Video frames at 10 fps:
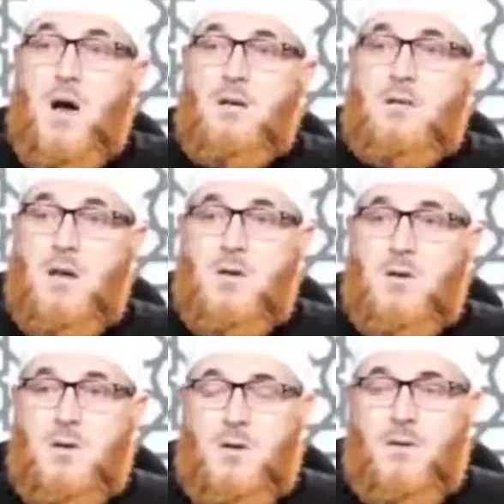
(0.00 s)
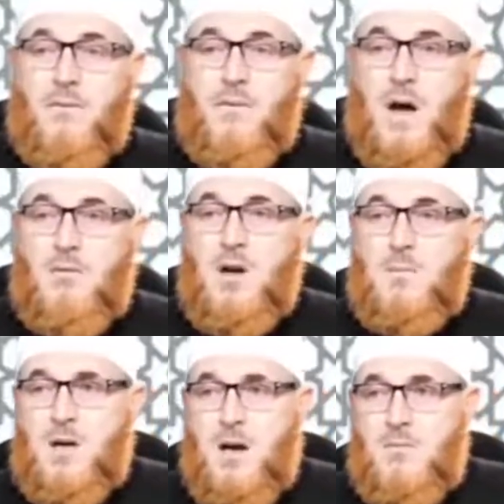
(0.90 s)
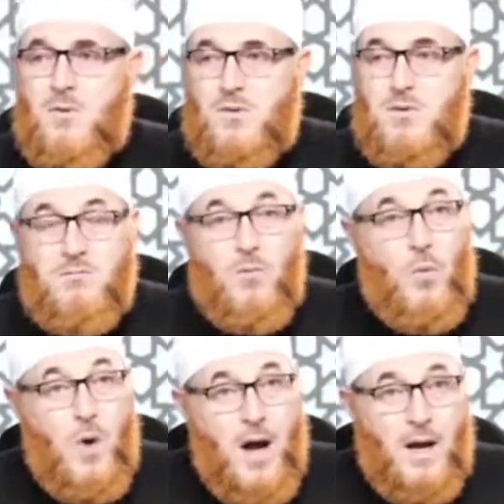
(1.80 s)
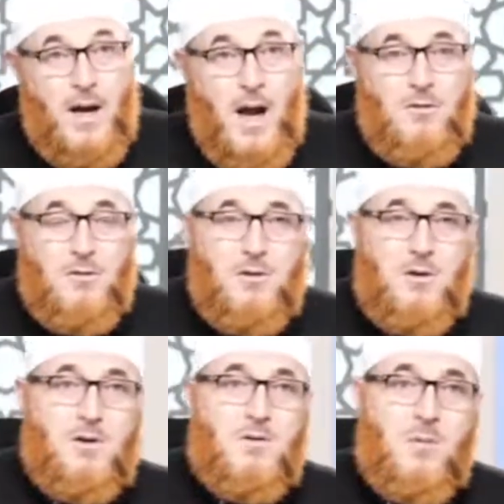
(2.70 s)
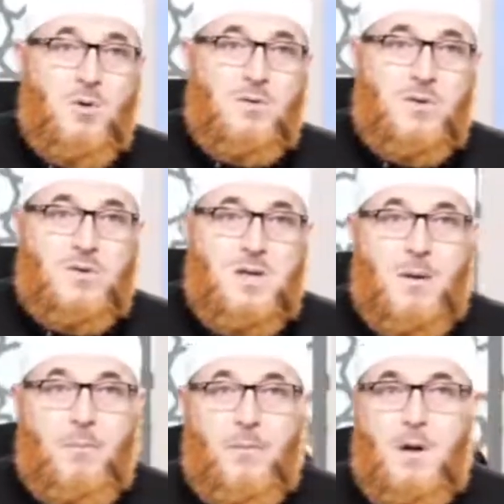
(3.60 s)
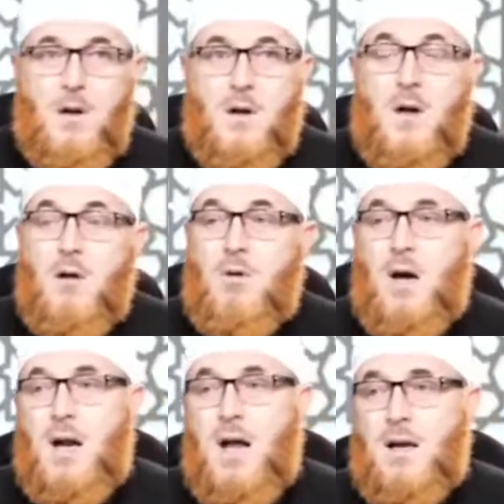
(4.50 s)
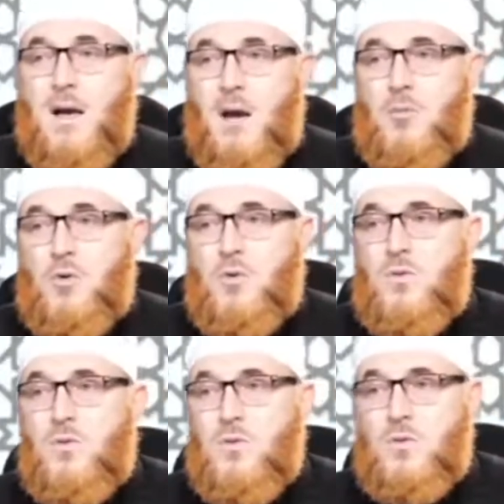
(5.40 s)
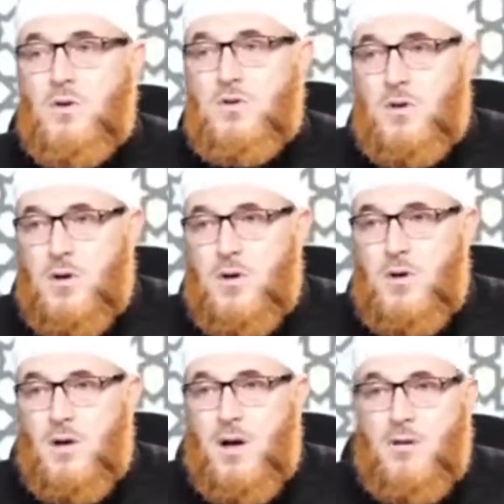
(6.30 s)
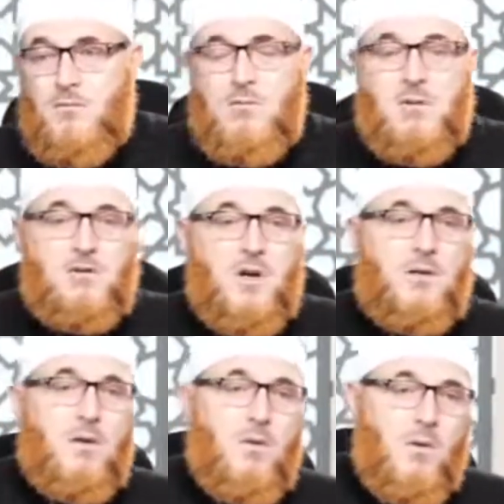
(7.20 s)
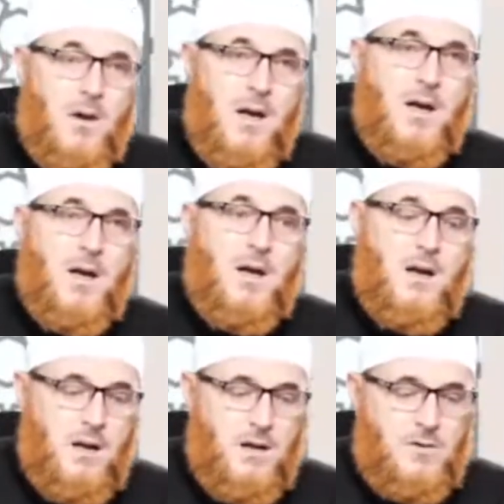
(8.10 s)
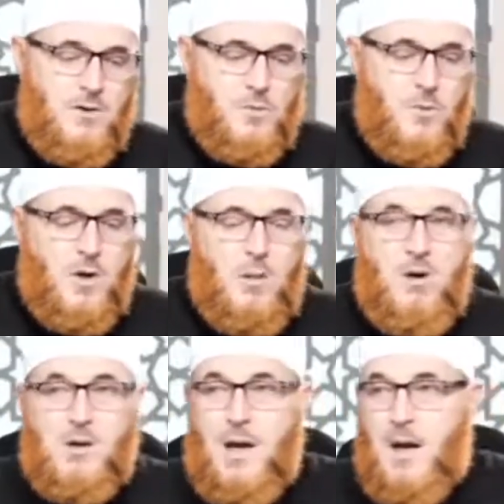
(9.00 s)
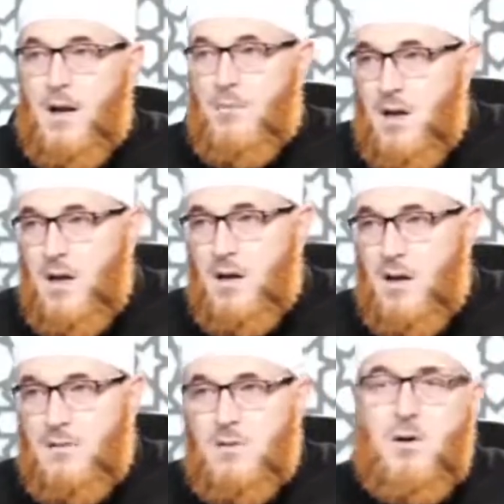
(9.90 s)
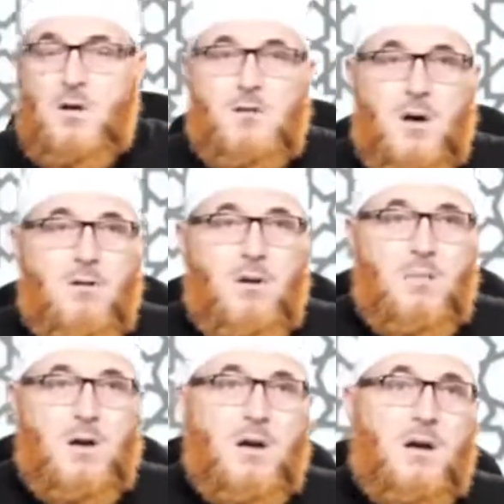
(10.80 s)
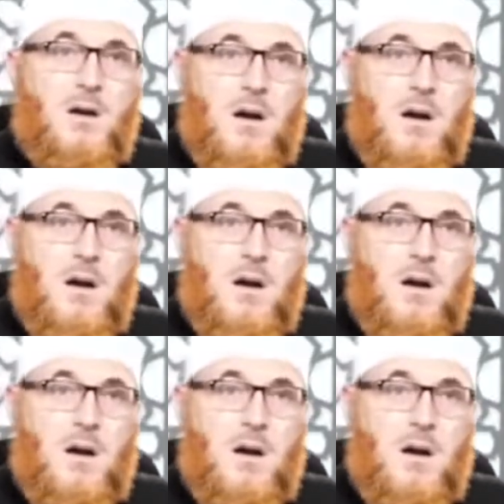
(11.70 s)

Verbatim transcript: my center. I want to become Muslim. Why? How did you know about Islam? Well, I came to know this girl and we were chatting online and she spoke about halal meat and so on. So I want to marry her